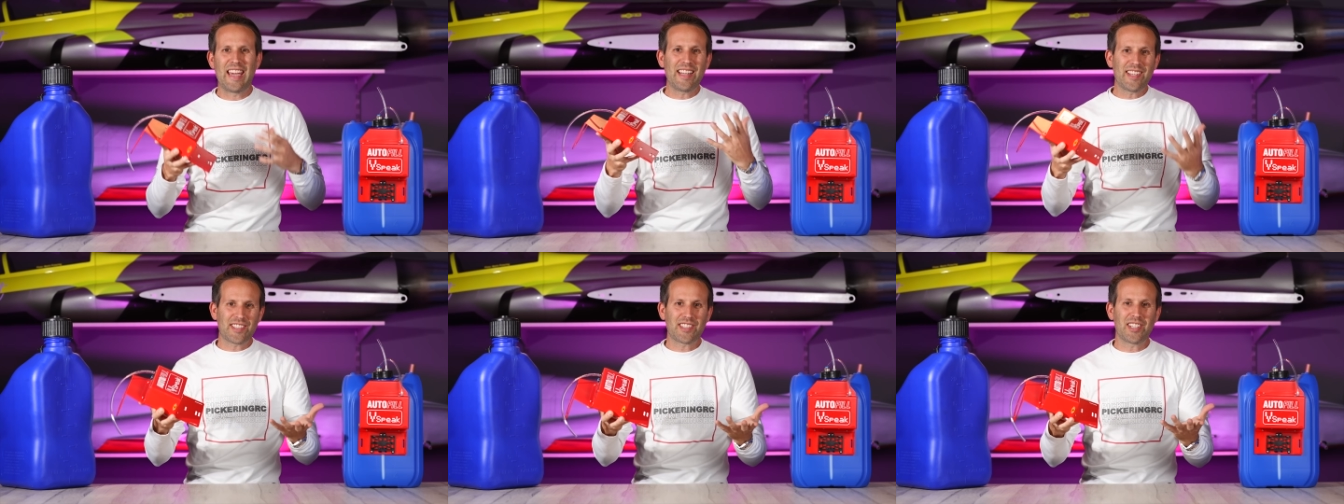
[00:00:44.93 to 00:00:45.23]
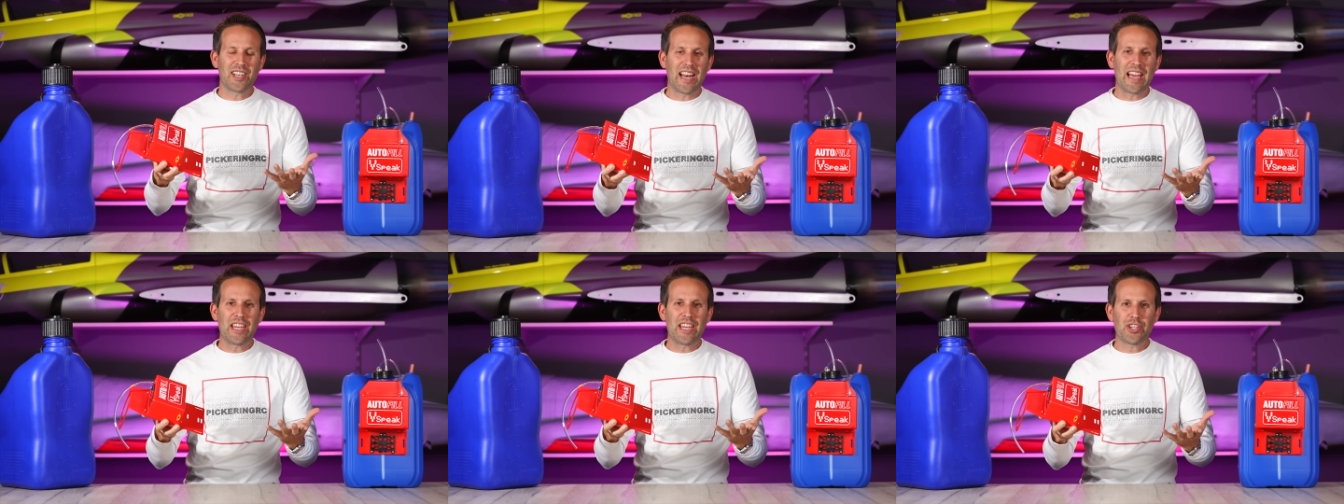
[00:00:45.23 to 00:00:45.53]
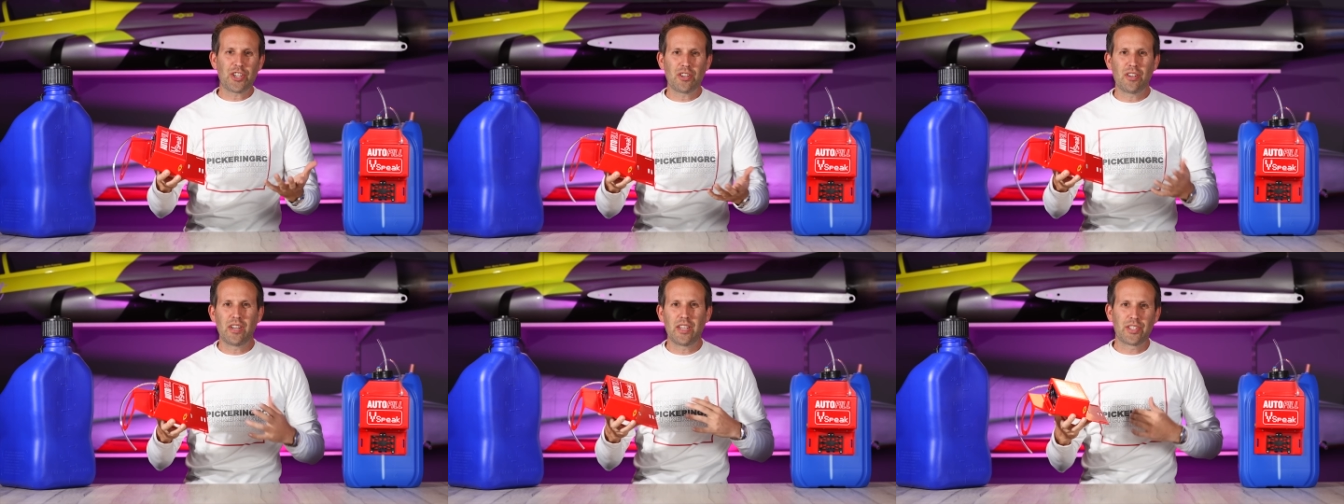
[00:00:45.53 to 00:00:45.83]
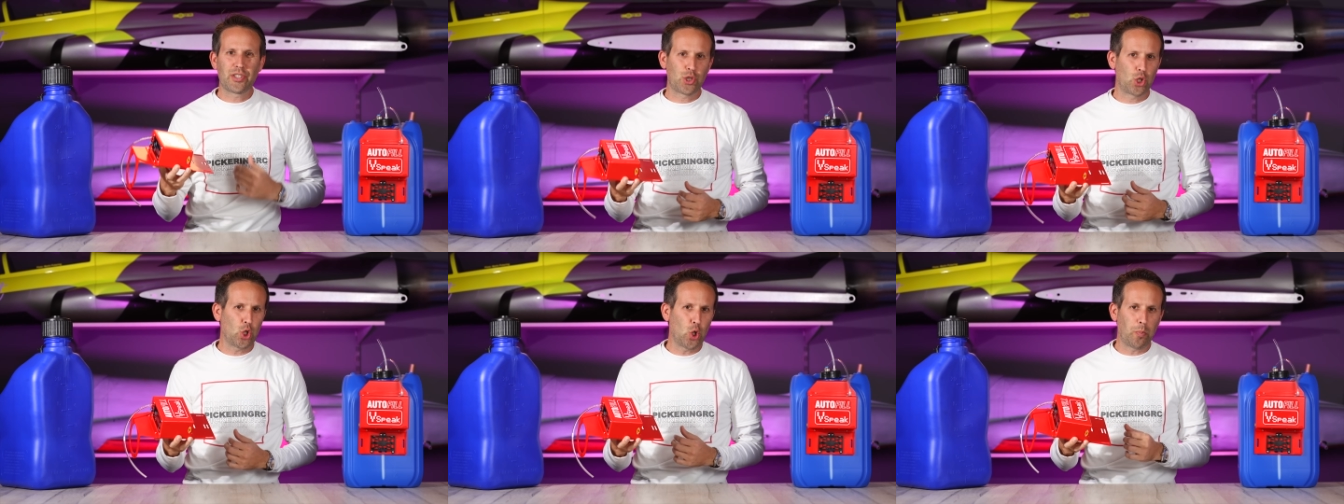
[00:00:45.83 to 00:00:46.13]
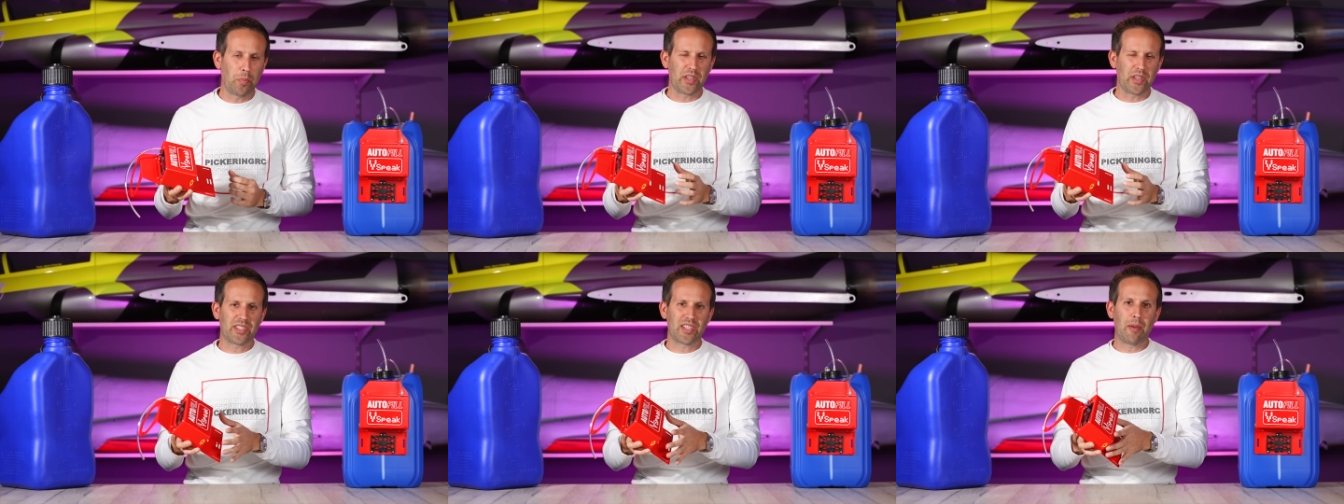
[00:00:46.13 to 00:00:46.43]
Installation is
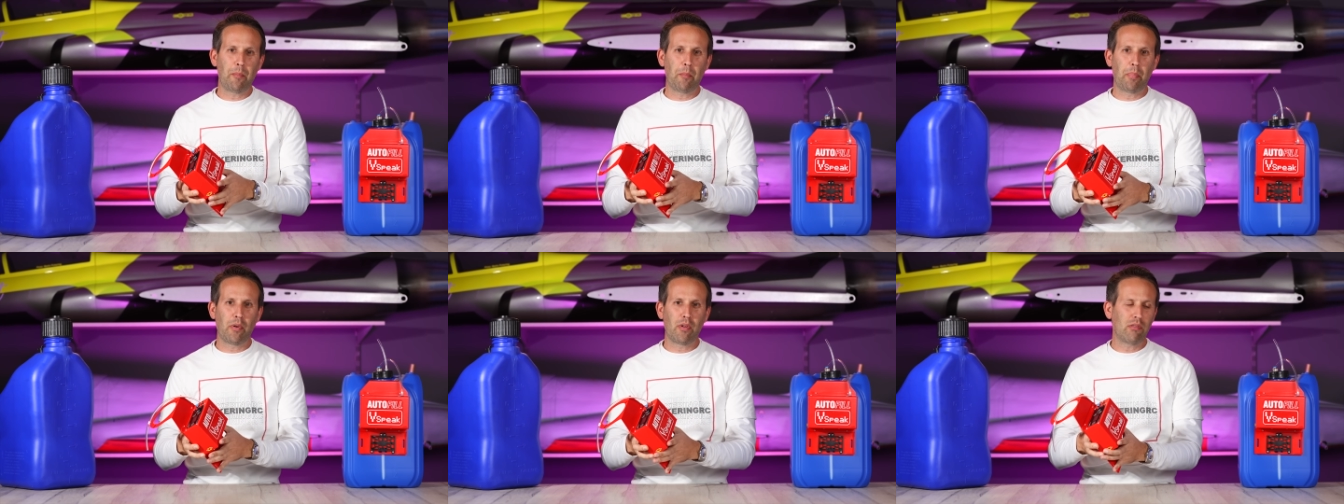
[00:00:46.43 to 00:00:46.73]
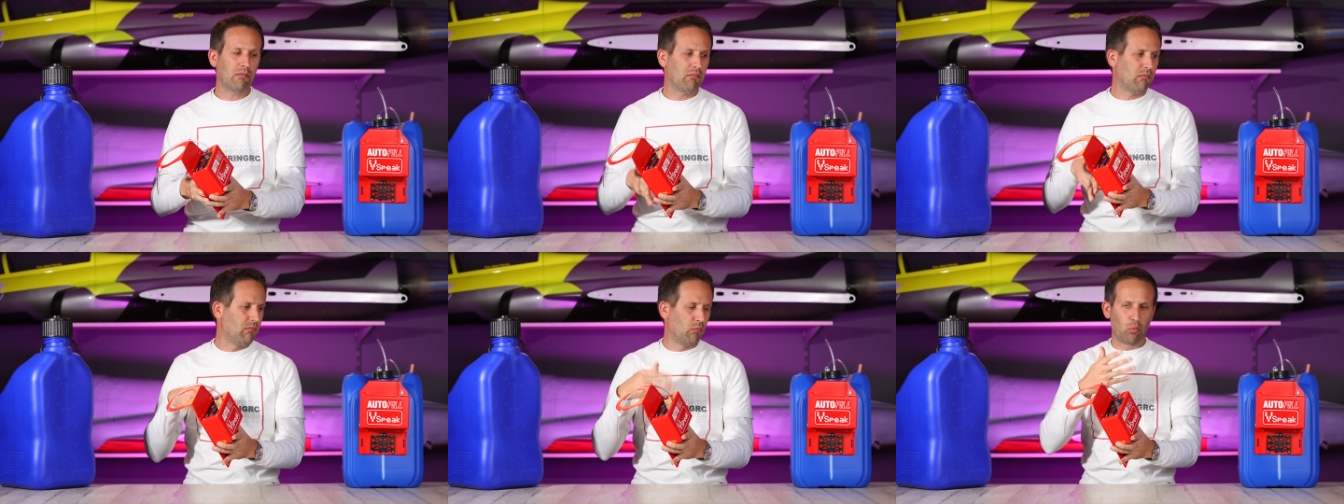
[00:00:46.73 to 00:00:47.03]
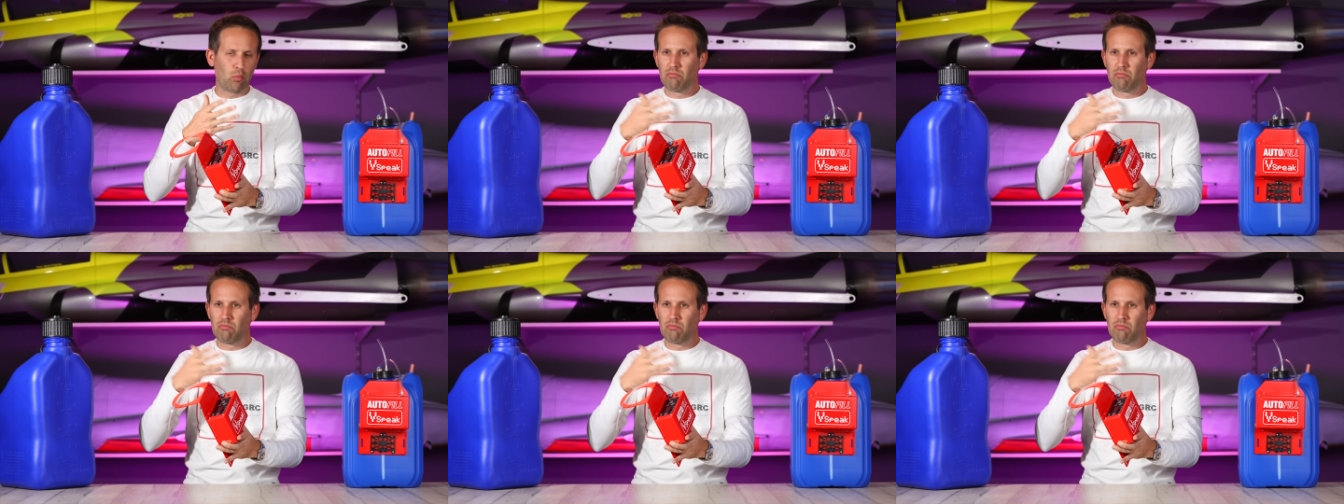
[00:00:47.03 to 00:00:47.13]
super simple.